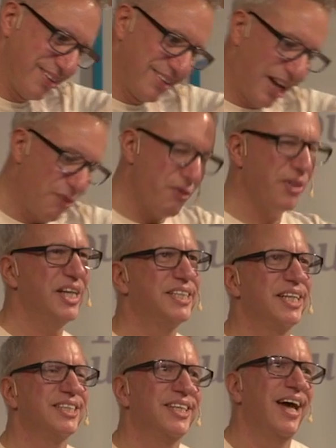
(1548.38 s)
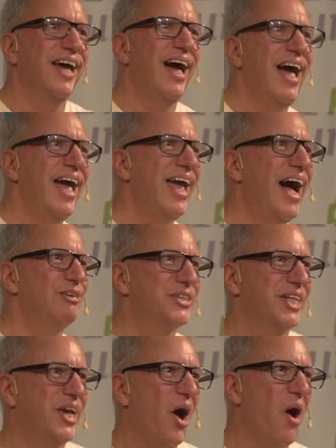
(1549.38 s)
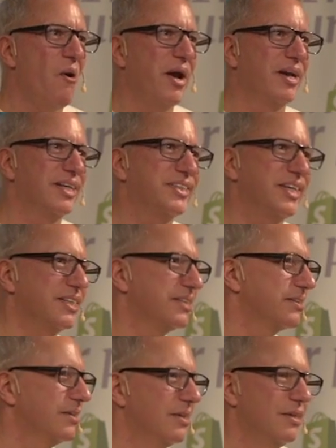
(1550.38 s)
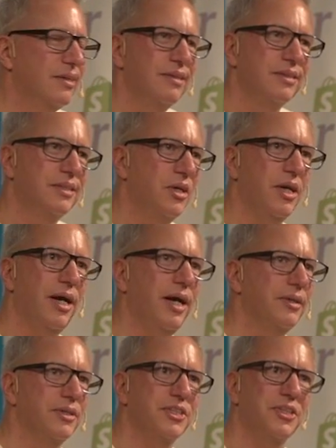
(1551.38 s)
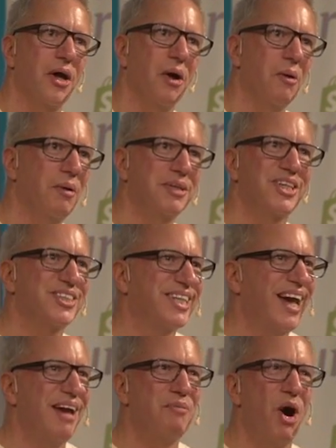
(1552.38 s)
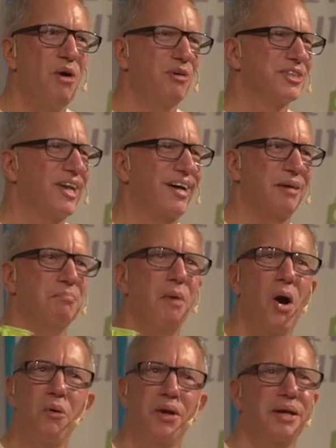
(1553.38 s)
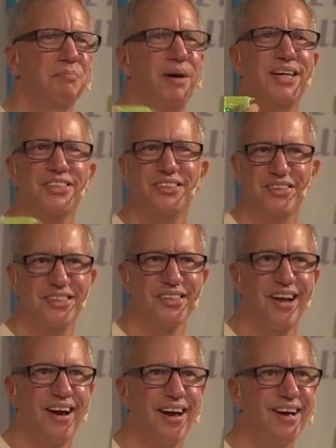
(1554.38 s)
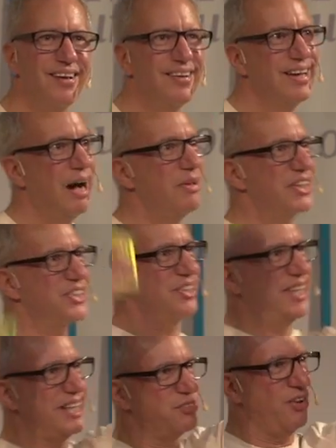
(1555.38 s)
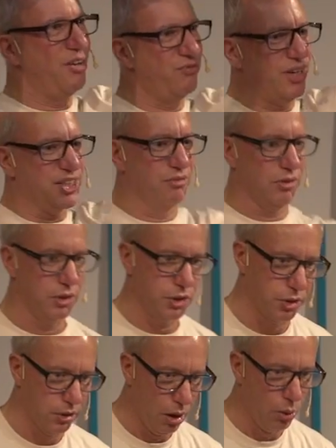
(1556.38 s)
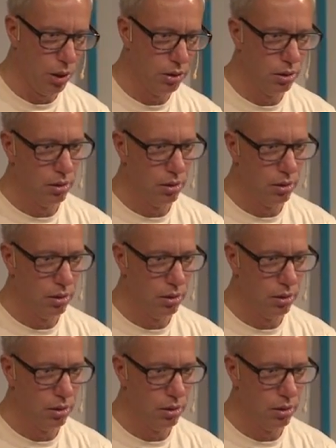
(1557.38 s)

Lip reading: I think they did say, hey, how's it going? I says, God, I hate the snow. It just came over as like a moaning bastard. He's like, I'm at the Sundance Film Festival. It's snowing.